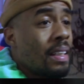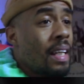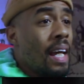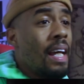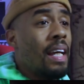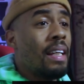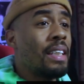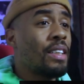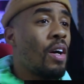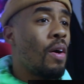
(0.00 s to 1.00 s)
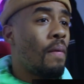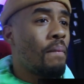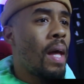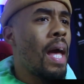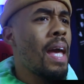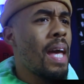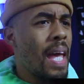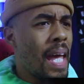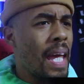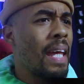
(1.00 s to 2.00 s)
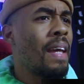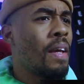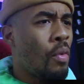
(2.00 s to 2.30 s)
Yeah, let's go. Hey.